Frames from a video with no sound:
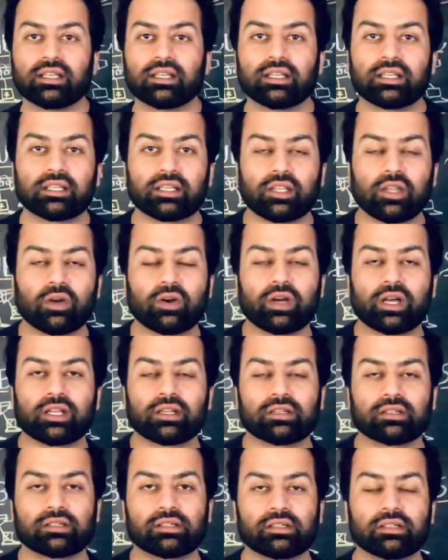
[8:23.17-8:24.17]
go
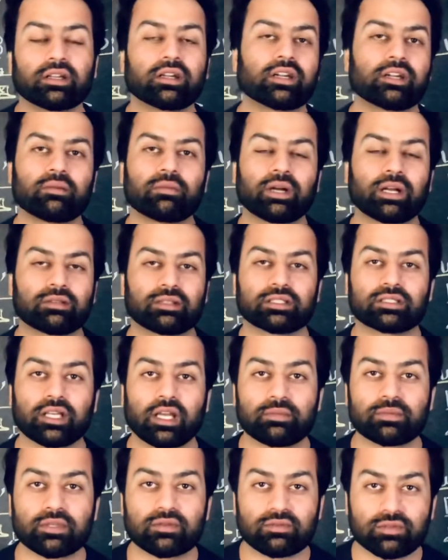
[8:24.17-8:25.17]
and learn about the
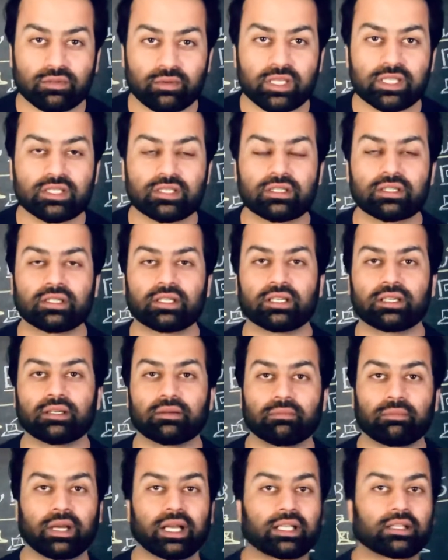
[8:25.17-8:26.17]
types of switch.
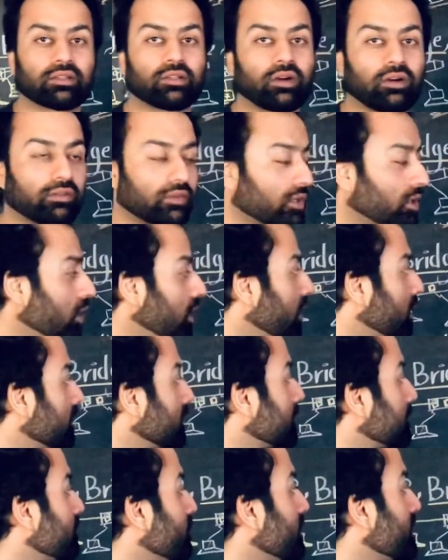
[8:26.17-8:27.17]
But overall,
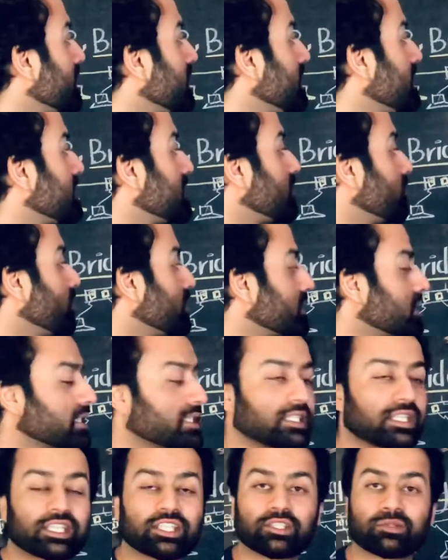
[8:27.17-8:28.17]
switch is
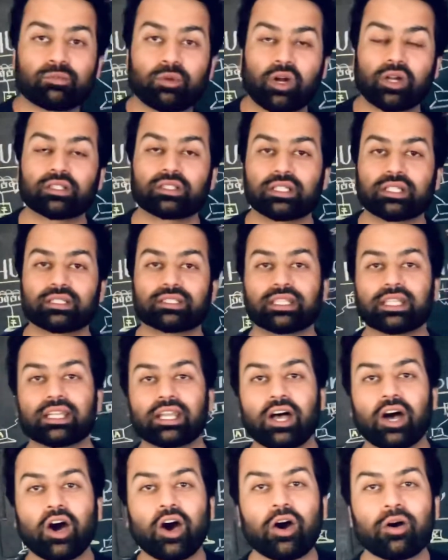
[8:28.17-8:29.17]
smarter than
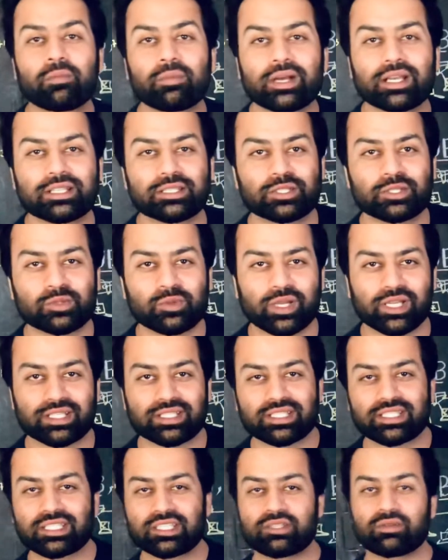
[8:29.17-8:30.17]
Hub and switch.
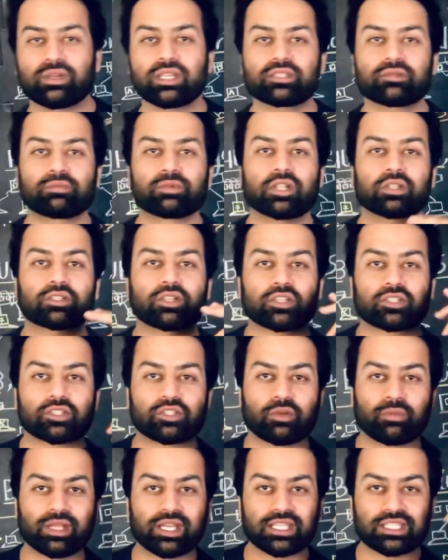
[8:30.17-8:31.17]
Switch broadcast
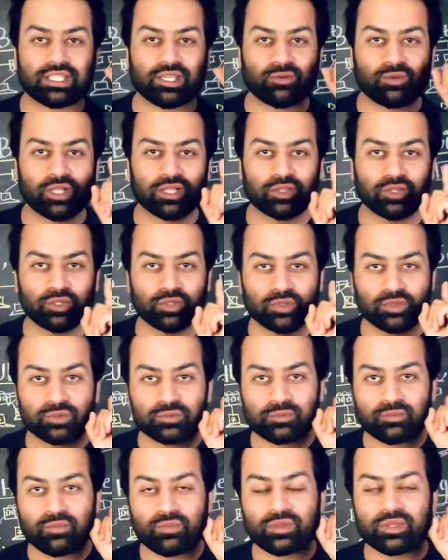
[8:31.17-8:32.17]
domain is equal to
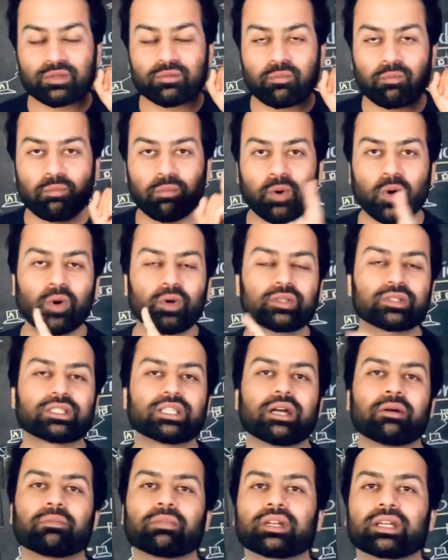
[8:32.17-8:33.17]
port
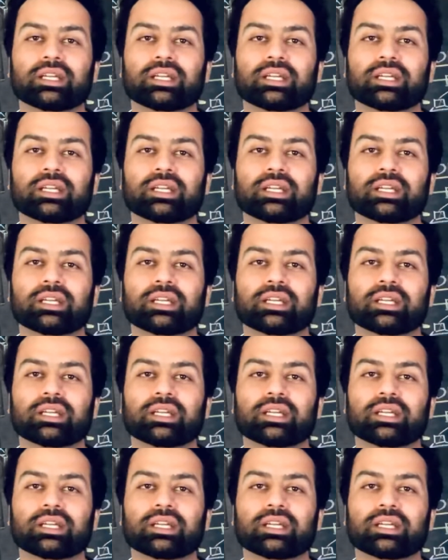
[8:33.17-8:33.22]
number.